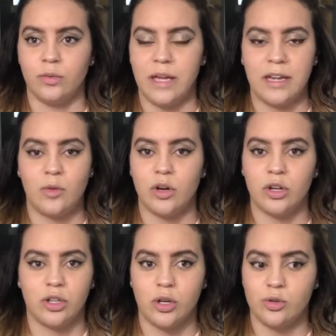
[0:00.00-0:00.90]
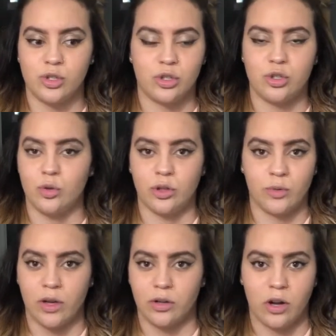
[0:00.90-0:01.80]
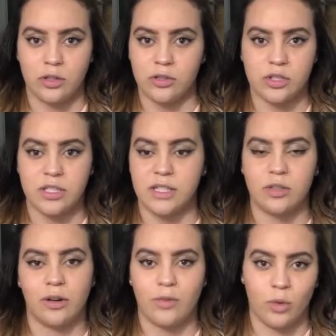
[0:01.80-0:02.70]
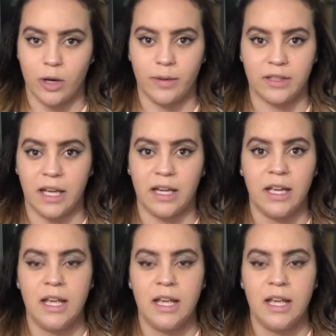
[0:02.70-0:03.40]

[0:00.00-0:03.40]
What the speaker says: anywhere close to $200 or $300. She said, don't even worry about that.